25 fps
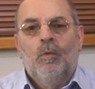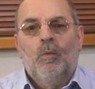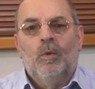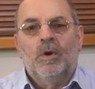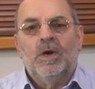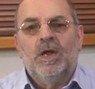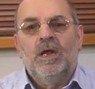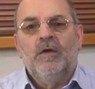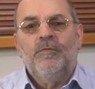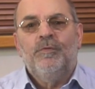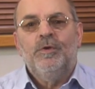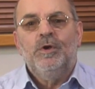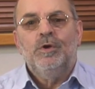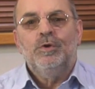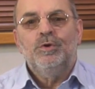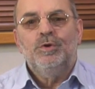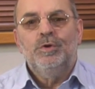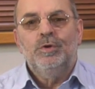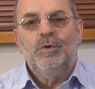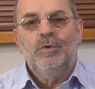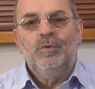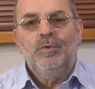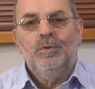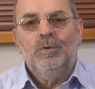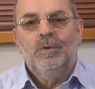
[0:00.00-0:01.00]
whatever you
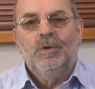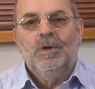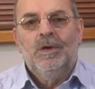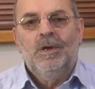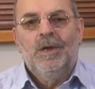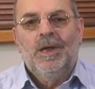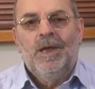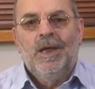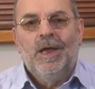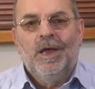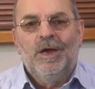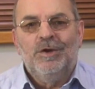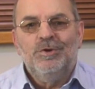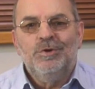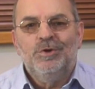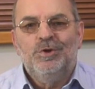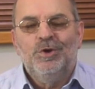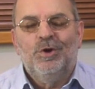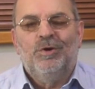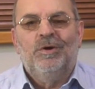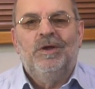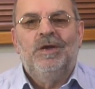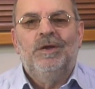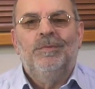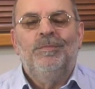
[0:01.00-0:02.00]
do,
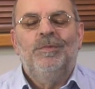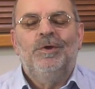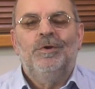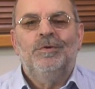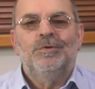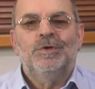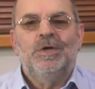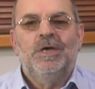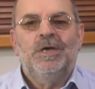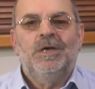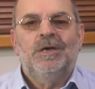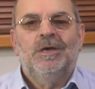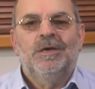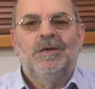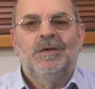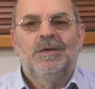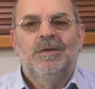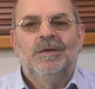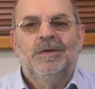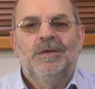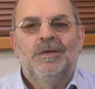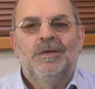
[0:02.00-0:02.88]
enjoy the music.